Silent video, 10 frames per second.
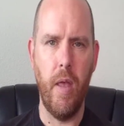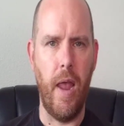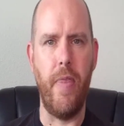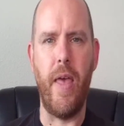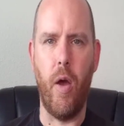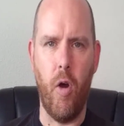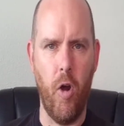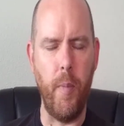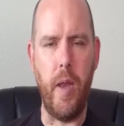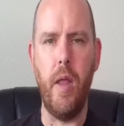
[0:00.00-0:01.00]
And that
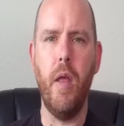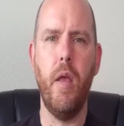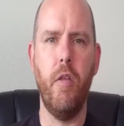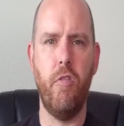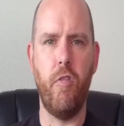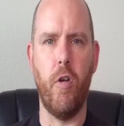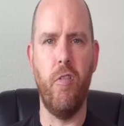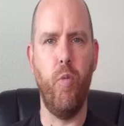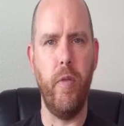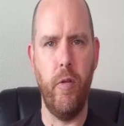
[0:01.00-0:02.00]
harmony
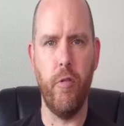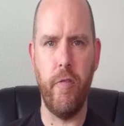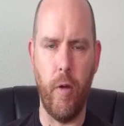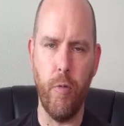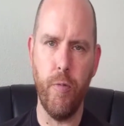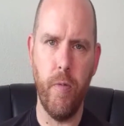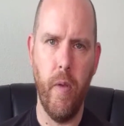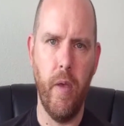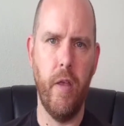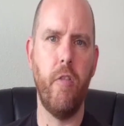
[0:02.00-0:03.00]
starts with yourself.
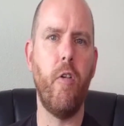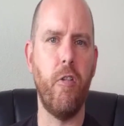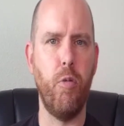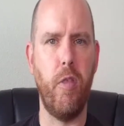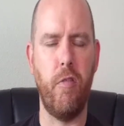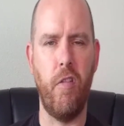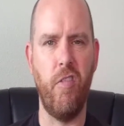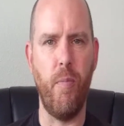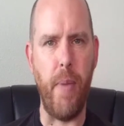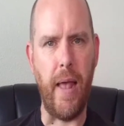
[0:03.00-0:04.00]
It starts with a sense
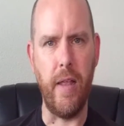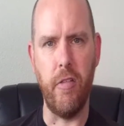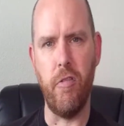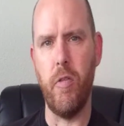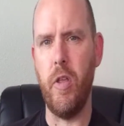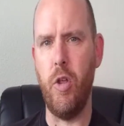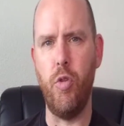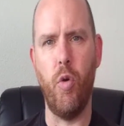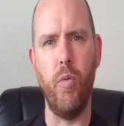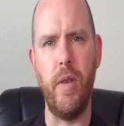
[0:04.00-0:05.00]
of balance, so that you
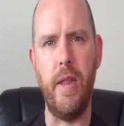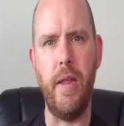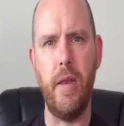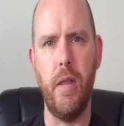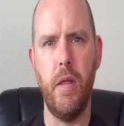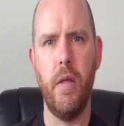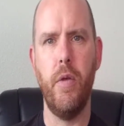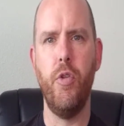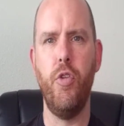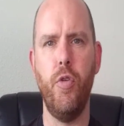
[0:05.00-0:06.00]
don't need
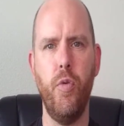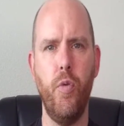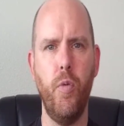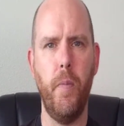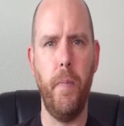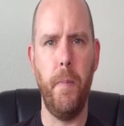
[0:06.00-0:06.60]
to